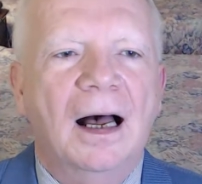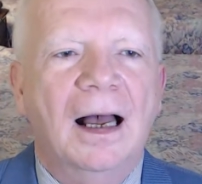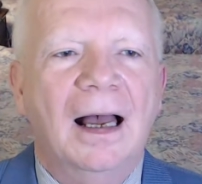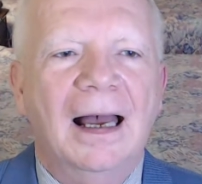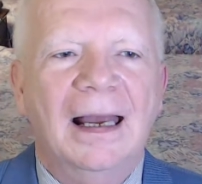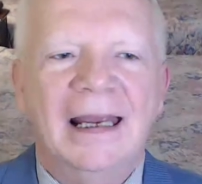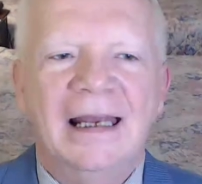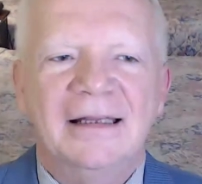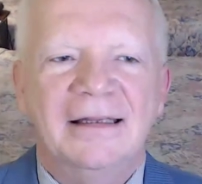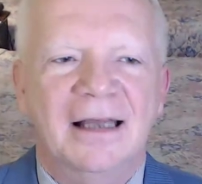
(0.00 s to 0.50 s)

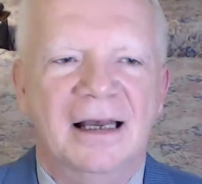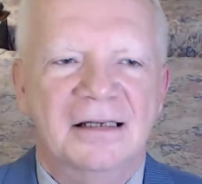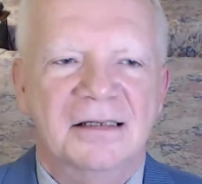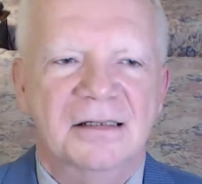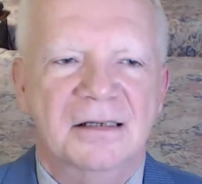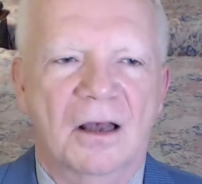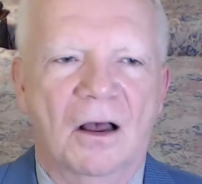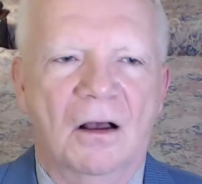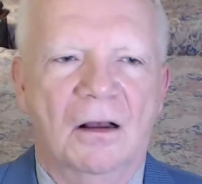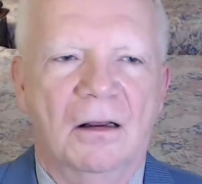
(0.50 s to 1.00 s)
I hate that
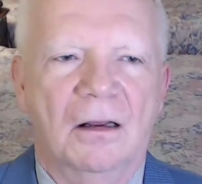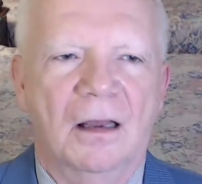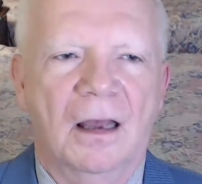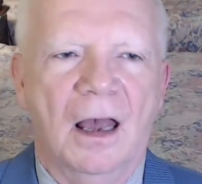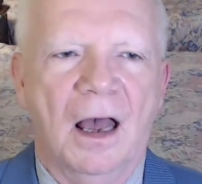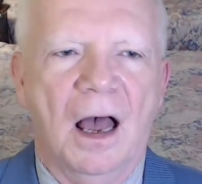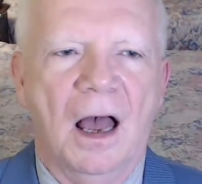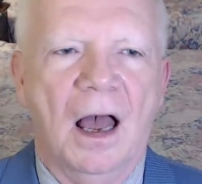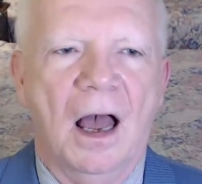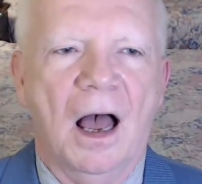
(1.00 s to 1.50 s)
song.
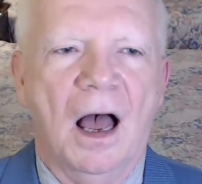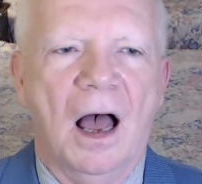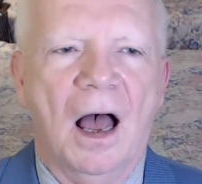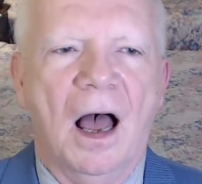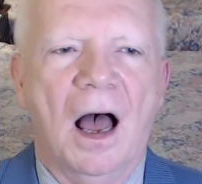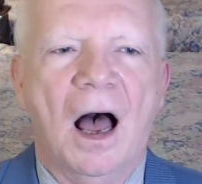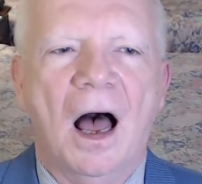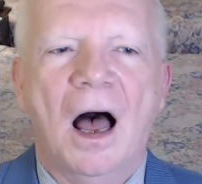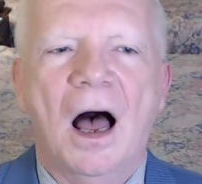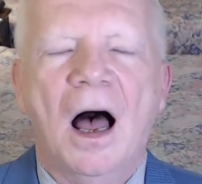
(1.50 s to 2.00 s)

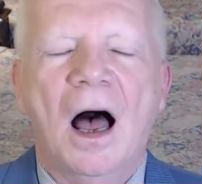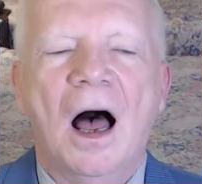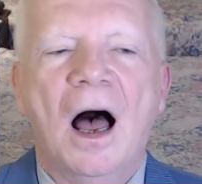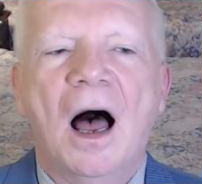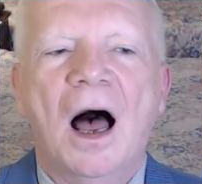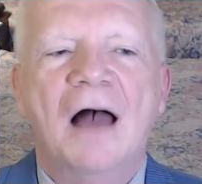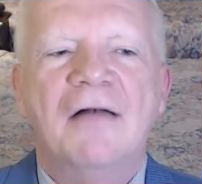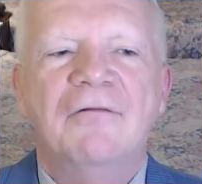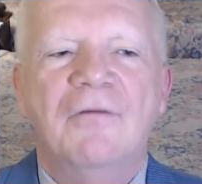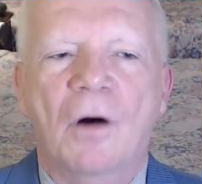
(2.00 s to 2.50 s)

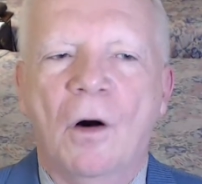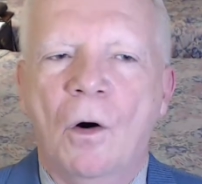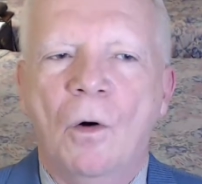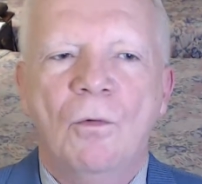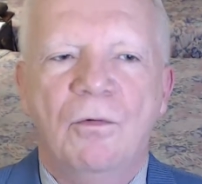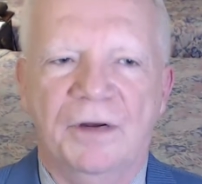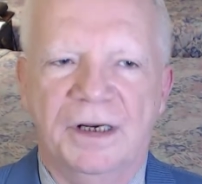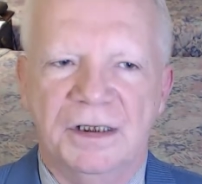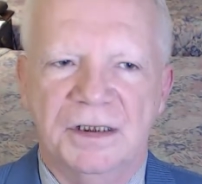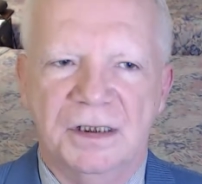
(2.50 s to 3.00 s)
I've
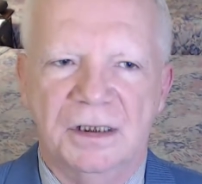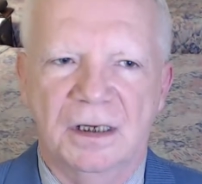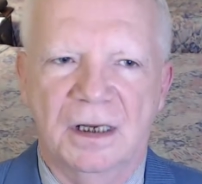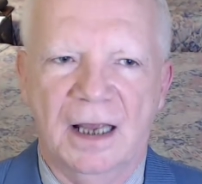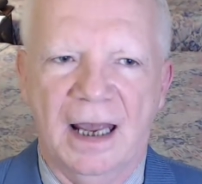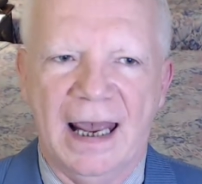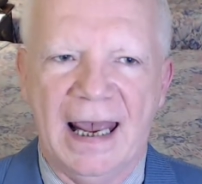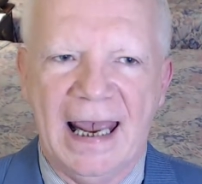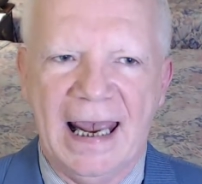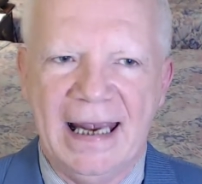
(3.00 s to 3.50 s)
always
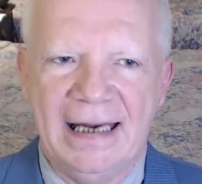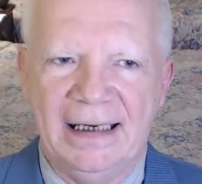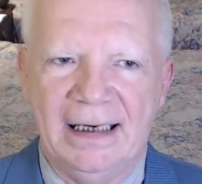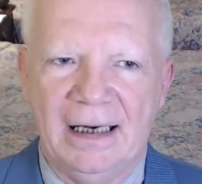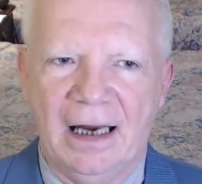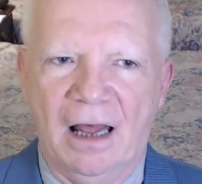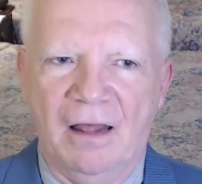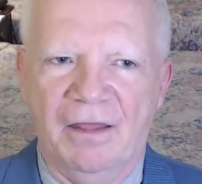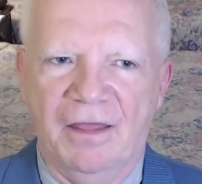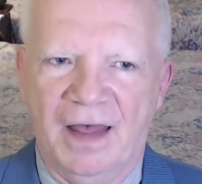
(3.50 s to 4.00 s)

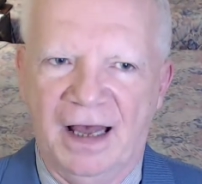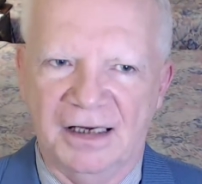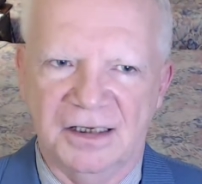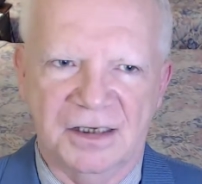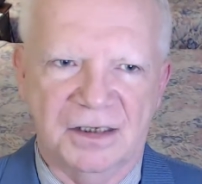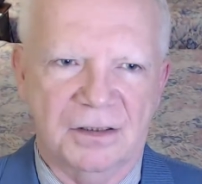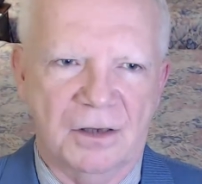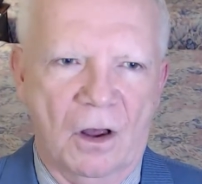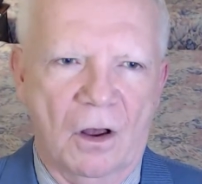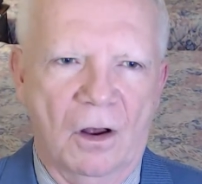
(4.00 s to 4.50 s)
hated that
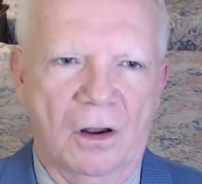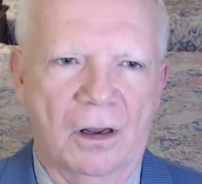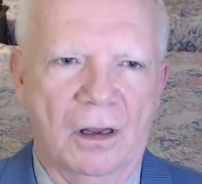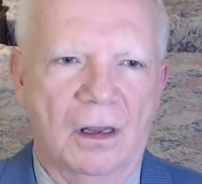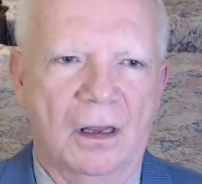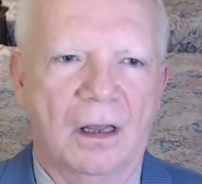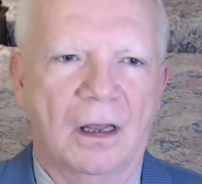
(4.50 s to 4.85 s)
song.